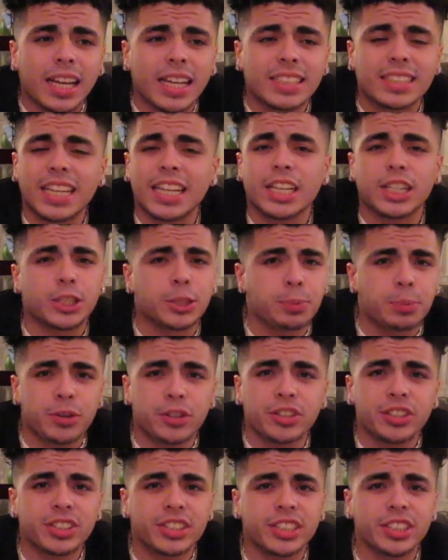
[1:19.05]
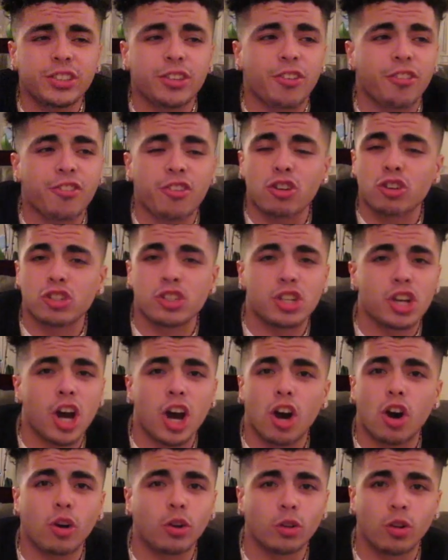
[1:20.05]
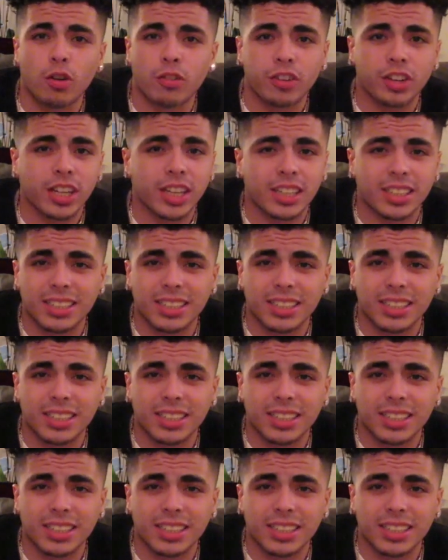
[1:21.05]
is like experiencing your first nut all over again.